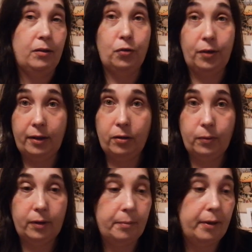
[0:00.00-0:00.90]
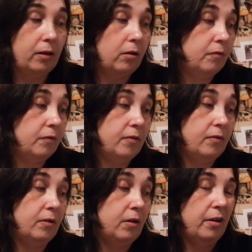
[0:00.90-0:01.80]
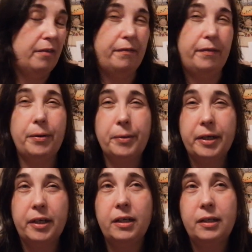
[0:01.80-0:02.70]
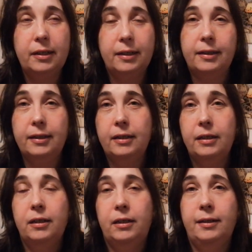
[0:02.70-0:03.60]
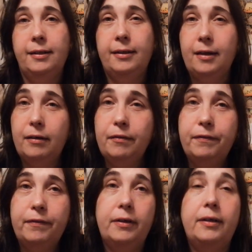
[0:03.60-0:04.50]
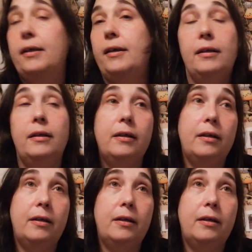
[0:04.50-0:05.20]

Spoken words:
together with the mail office, very tough. And